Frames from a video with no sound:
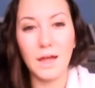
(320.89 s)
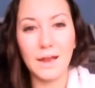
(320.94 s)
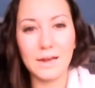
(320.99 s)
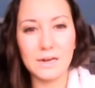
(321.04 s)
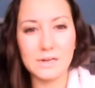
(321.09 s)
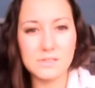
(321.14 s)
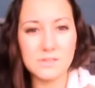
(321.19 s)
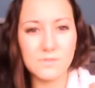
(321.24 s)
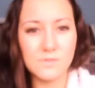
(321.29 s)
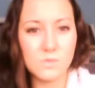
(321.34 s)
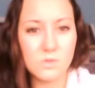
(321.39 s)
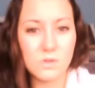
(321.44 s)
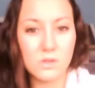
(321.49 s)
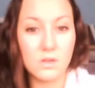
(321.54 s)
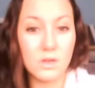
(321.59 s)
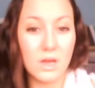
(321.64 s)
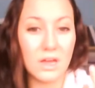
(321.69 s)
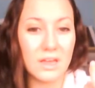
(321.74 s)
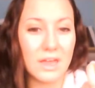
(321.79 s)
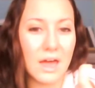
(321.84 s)
And it's,
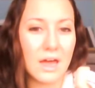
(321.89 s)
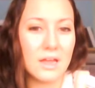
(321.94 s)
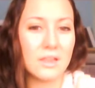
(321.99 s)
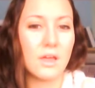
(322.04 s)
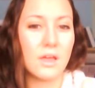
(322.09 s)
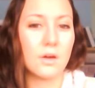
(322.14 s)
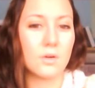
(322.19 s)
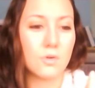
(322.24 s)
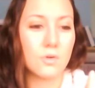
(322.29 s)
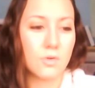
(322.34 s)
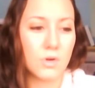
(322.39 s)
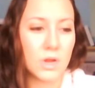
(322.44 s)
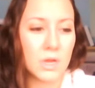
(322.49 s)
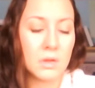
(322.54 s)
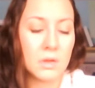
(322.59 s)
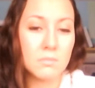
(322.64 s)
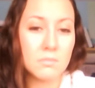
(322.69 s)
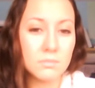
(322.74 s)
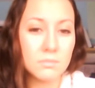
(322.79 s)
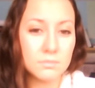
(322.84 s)
again, a
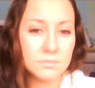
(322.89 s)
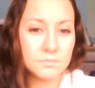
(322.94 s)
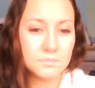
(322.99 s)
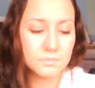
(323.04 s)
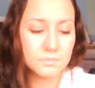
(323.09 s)
cream